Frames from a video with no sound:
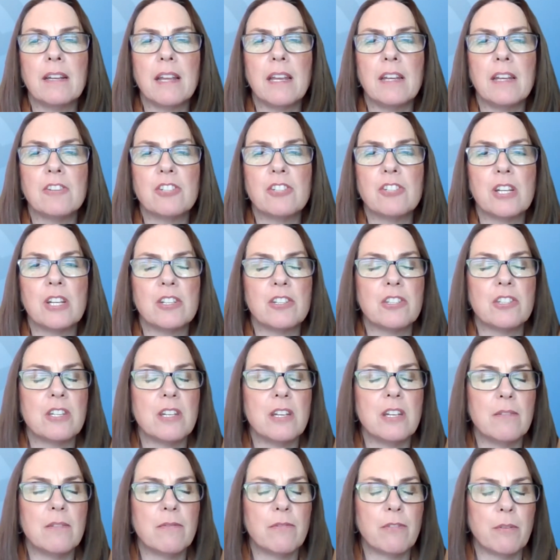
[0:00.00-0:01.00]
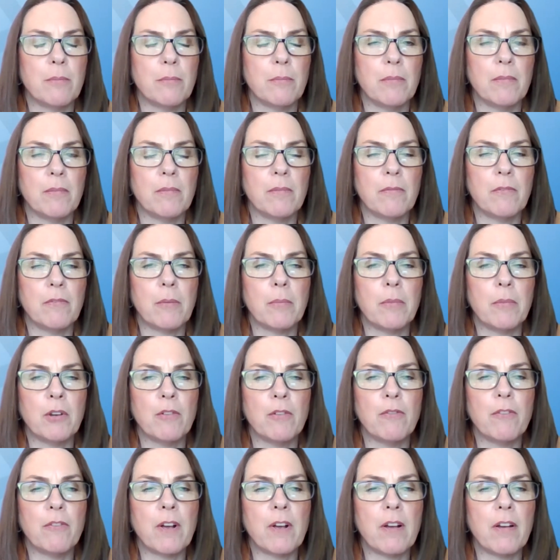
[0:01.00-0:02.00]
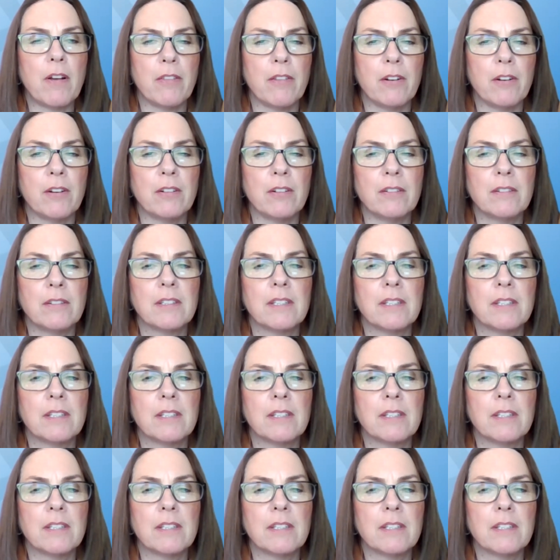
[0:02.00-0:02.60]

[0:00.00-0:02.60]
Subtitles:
HHT from their father.